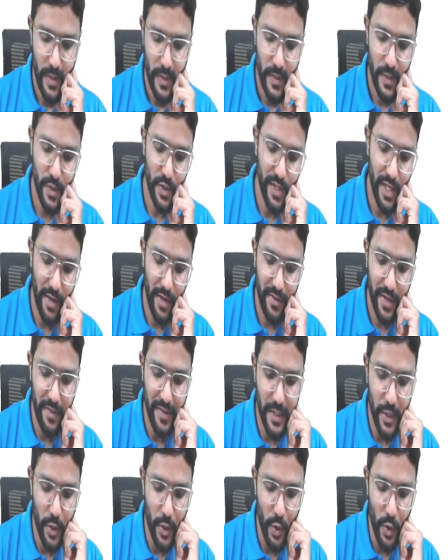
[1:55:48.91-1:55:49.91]
So they have
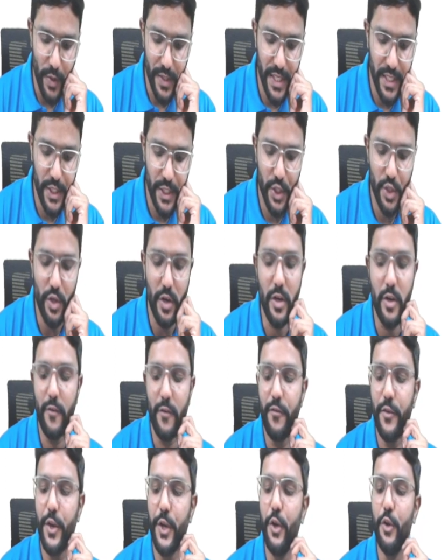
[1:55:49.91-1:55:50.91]
given the closing stock
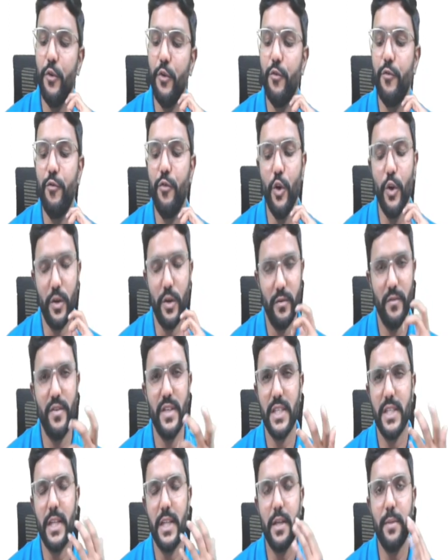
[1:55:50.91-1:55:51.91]
of Q4,
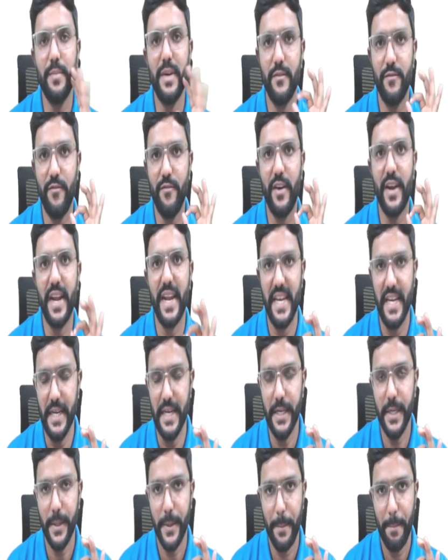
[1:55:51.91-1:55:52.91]
which is nothing but for a
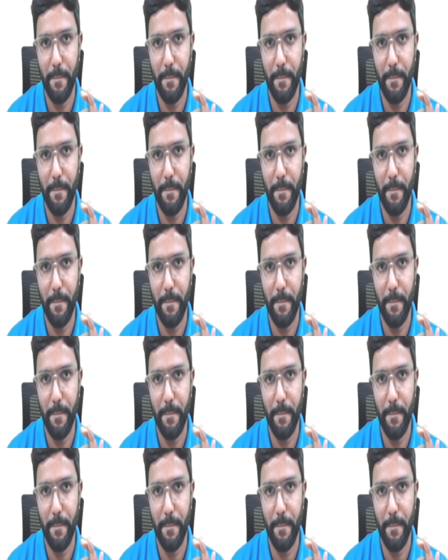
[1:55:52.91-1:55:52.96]
year,